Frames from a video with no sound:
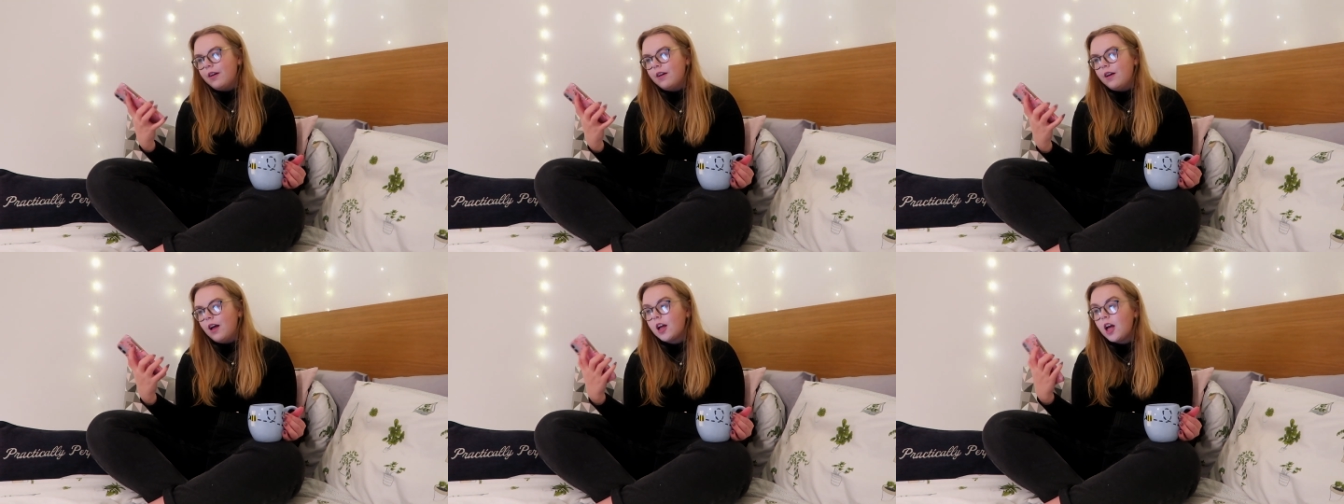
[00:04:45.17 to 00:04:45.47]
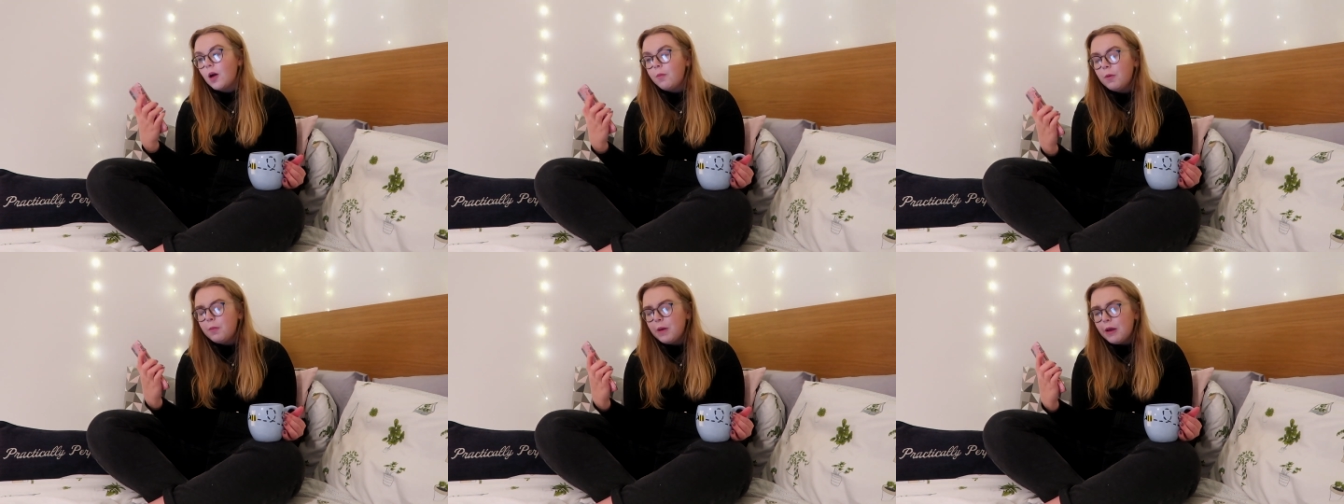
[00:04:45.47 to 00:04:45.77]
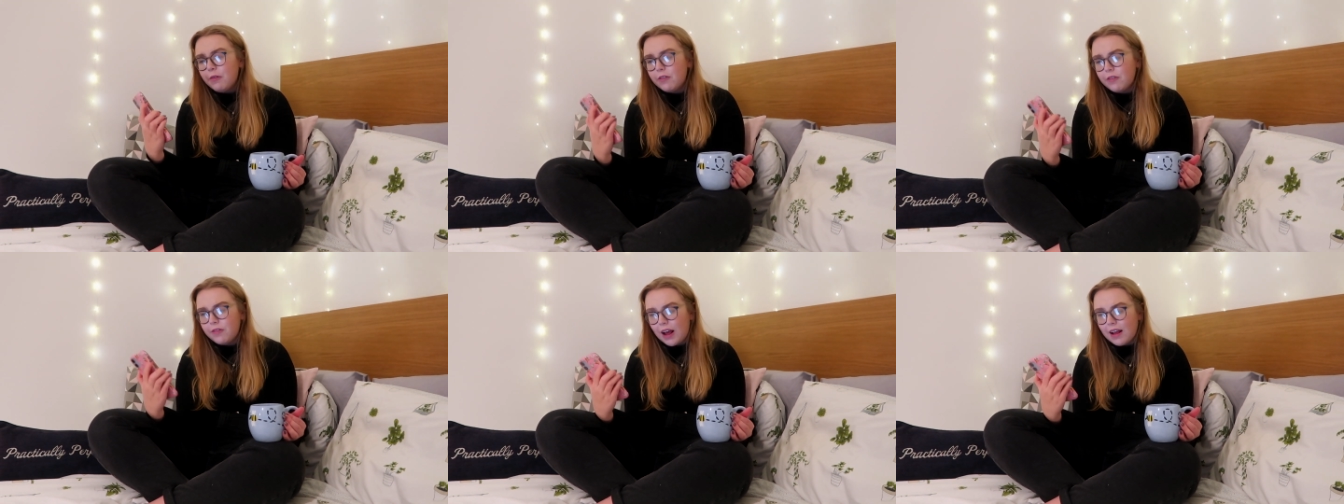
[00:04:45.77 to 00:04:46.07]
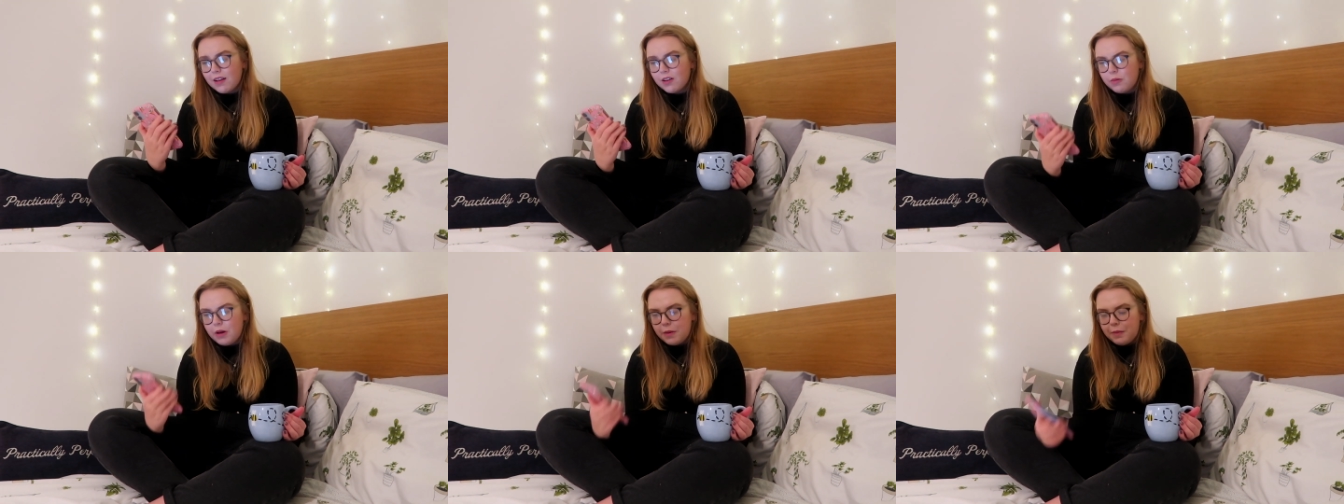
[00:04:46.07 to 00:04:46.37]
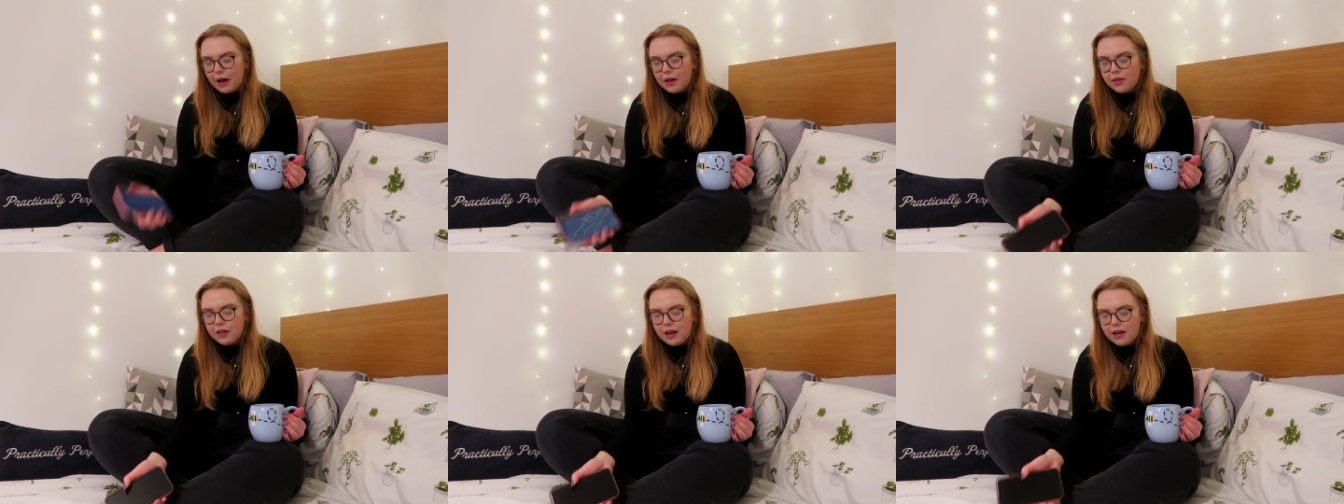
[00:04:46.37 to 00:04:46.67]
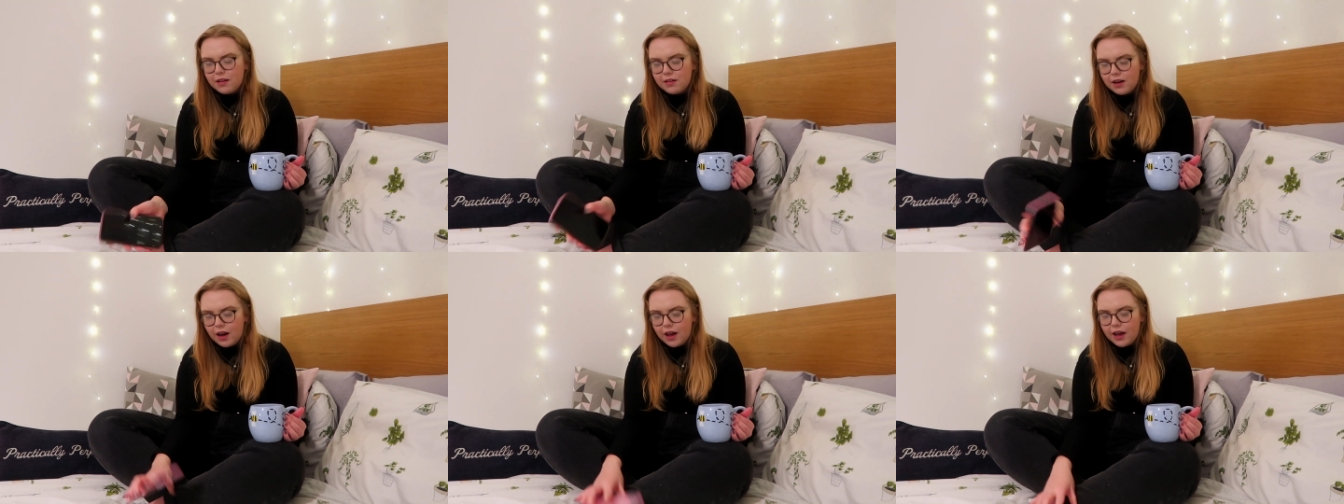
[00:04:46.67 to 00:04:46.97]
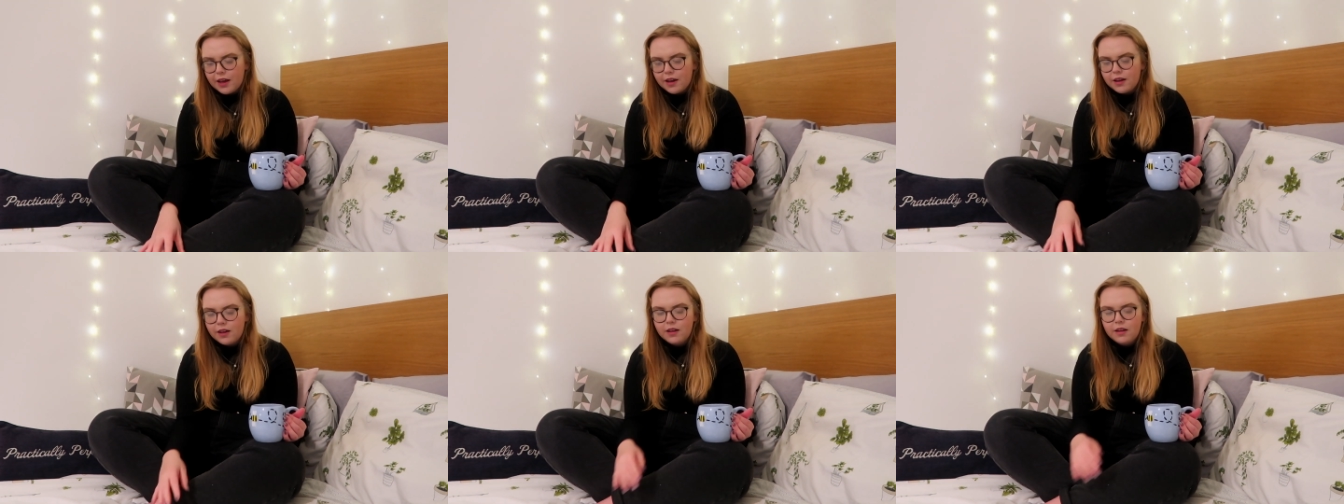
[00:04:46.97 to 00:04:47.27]
A couple of people have asked me about this,
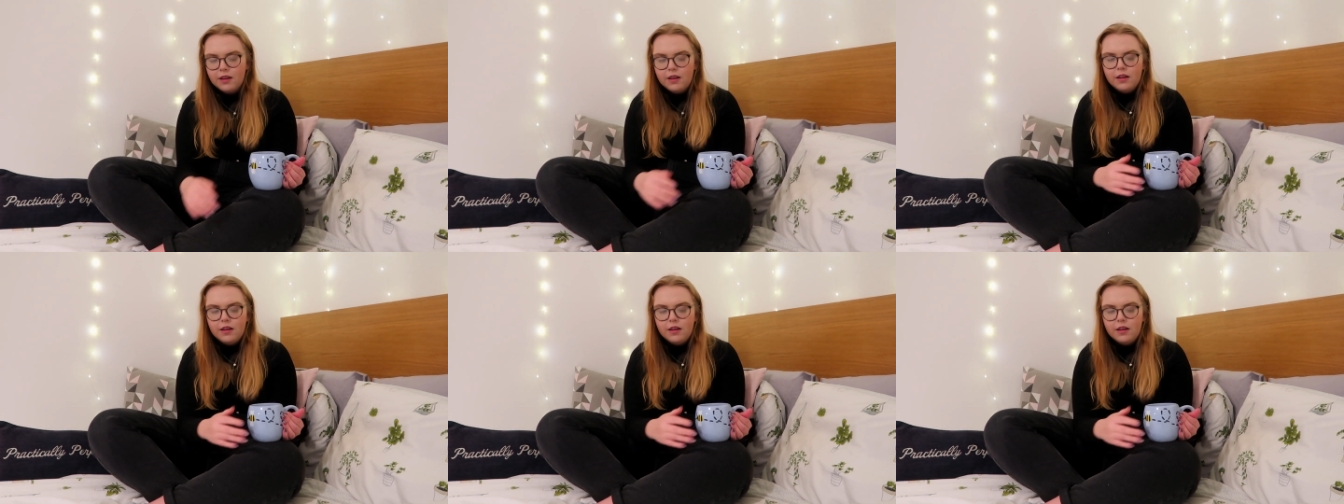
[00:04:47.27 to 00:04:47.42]
like